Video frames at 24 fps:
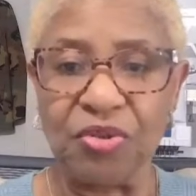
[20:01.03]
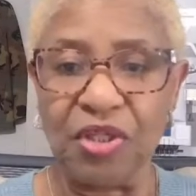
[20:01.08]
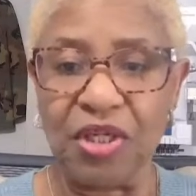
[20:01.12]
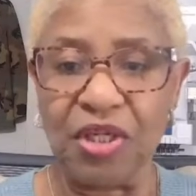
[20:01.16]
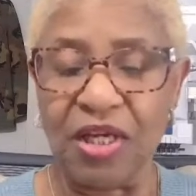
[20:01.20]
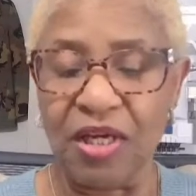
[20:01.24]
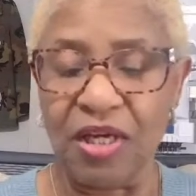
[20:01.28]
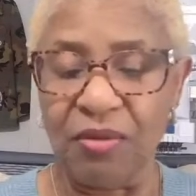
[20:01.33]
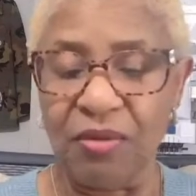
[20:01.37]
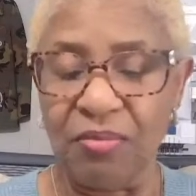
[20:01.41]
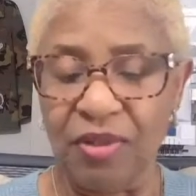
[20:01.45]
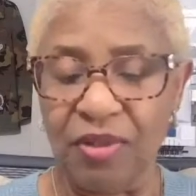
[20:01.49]
a
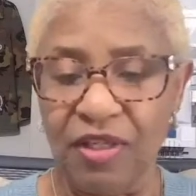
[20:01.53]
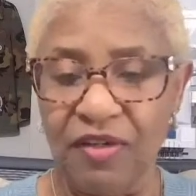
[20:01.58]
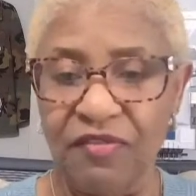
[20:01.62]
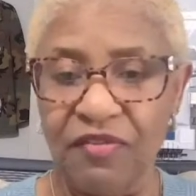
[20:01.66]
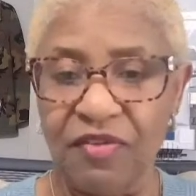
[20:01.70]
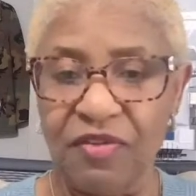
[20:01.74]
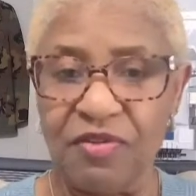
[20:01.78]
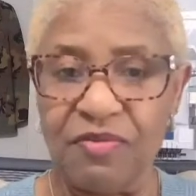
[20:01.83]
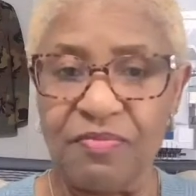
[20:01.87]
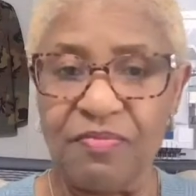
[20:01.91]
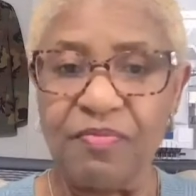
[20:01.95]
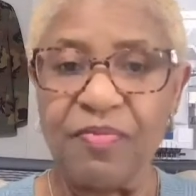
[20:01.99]
couple of
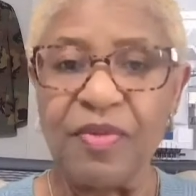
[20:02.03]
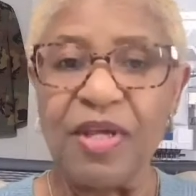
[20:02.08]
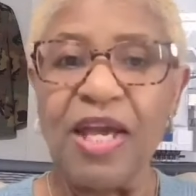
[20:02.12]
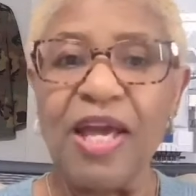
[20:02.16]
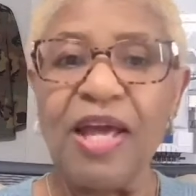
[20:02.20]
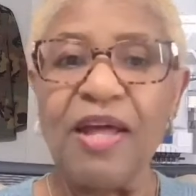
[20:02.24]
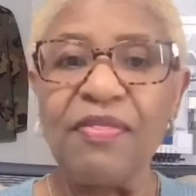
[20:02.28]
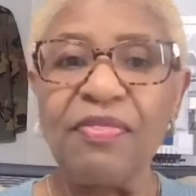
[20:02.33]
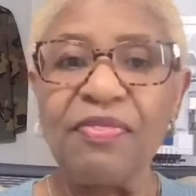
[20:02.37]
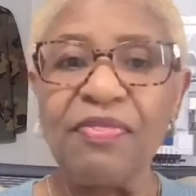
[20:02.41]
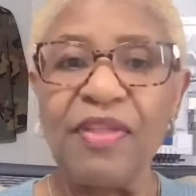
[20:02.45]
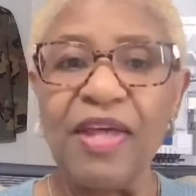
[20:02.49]
them
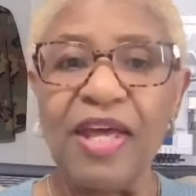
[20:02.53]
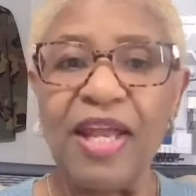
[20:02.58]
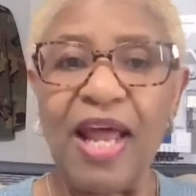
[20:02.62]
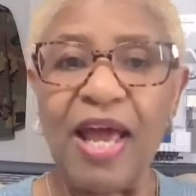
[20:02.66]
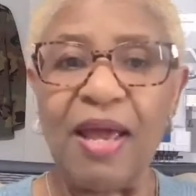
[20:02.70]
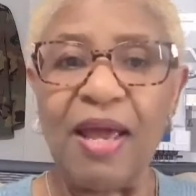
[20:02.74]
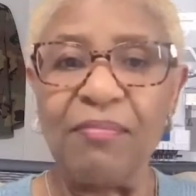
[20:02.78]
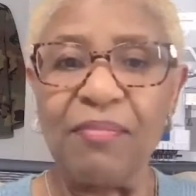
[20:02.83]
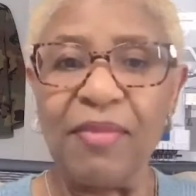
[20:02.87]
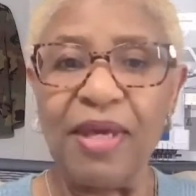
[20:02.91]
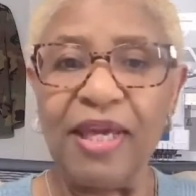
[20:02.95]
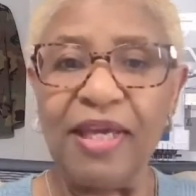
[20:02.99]
that
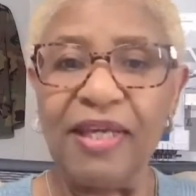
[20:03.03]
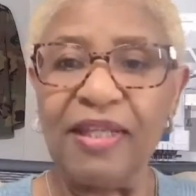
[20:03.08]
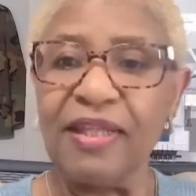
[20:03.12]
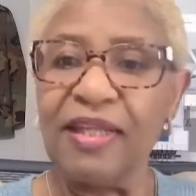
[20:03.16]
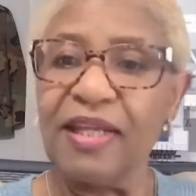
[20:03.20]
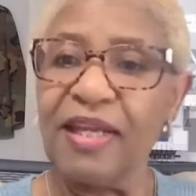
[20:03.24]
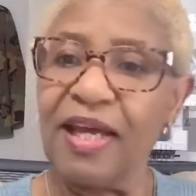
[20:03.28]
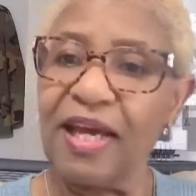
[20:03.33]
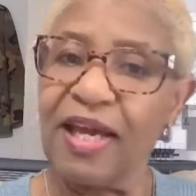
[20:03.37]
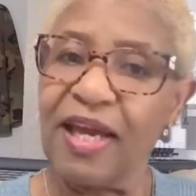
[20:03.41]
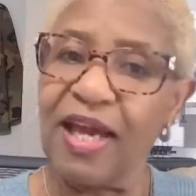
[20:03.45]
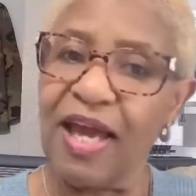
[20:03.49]
I made
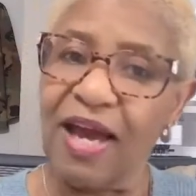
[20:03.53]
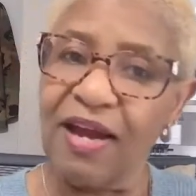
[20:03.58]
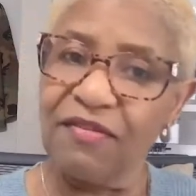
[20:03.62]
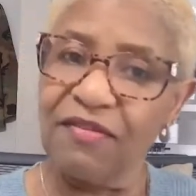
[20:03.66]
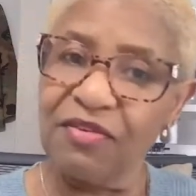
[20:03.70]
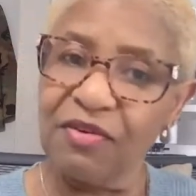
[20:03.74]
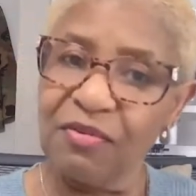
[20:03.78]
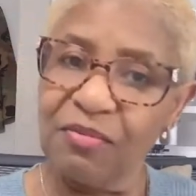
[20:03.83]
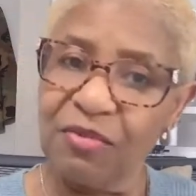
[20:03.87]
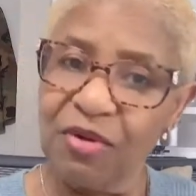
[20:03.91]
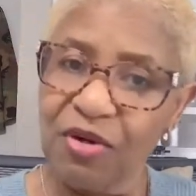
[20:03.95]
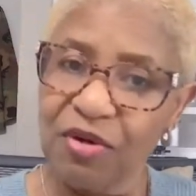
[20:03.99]
that I got
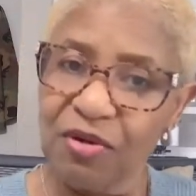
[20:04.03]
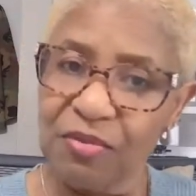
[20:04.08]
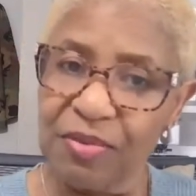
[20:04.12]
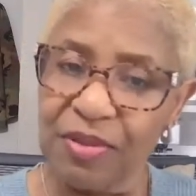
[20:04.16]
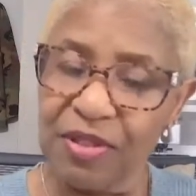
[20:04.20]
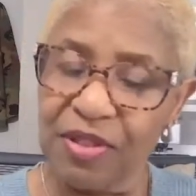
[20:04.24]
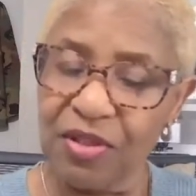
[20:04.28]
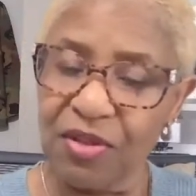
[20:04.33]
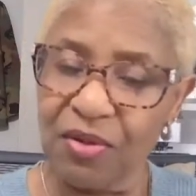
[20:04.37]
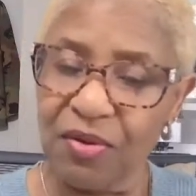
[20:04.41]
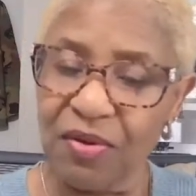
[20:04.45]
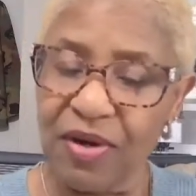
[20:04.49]
from
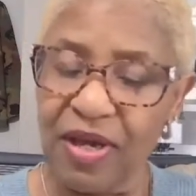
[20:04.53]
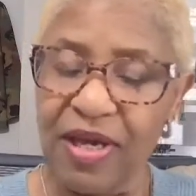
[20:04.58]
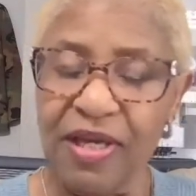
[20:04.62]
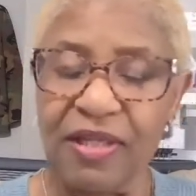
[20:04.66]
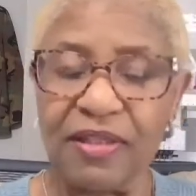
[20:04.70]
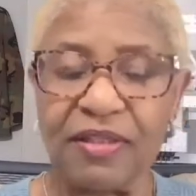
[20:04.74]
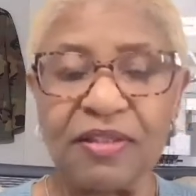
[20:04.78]
Urban Thread.